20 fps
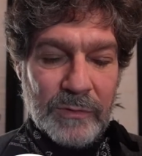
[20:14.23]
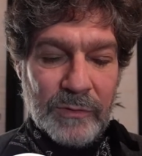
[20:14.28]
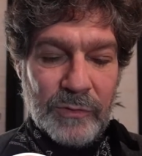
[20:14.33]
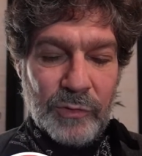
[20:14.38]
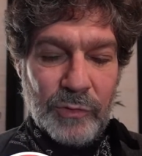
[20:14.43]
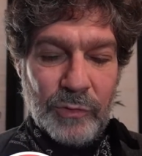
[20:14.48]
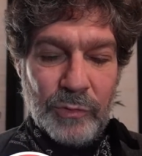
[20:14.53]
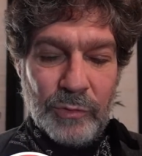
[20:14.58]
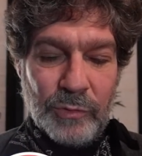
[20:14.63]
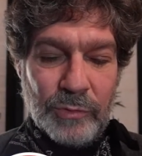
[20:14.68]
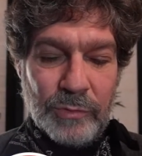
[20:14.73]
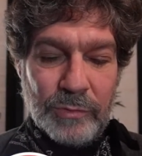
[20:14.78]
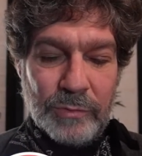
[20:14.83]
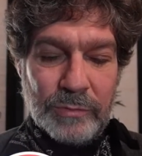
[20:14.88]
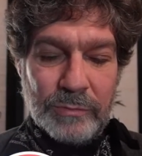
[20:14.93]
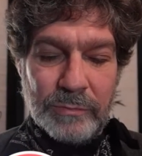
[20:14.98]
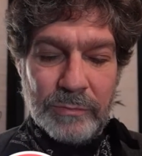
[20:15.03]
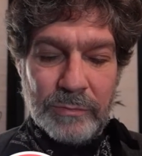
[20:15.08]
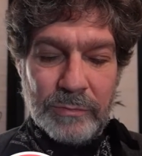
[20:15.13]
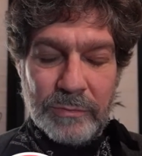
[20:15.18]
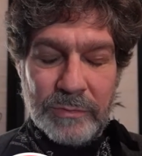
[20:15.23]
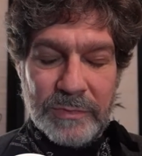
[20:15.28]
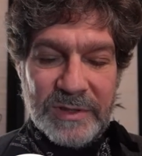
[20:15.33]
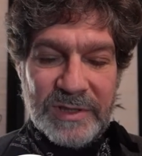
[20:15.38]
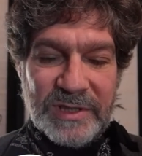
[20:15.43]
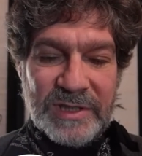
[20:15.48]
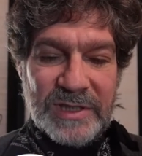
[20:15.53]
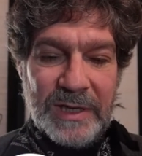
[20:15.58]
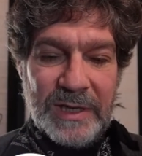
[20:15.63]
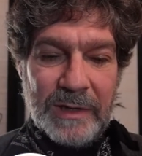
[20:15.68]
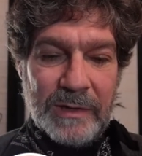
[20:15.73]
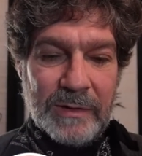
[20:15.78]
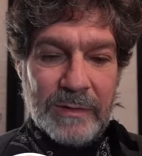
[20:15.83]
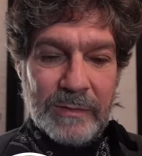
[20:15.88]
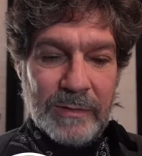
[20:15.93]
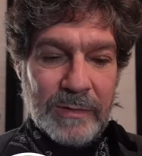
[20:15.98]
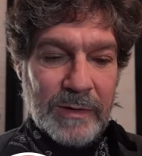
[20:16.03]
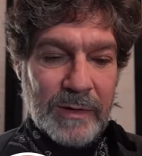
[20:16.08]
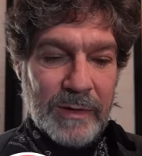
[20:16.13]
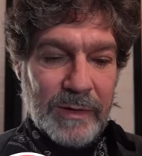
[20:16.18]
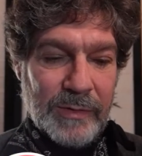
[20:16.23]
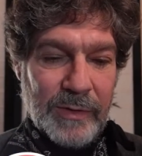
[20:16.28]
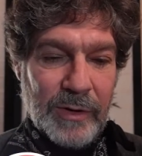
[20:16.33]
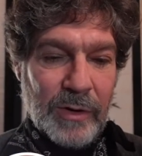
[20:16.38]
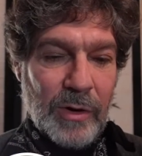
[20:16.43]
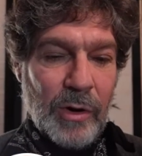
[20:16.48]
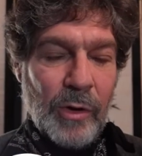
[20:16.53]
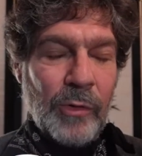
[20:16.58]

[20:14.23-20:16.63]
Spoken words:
to seek their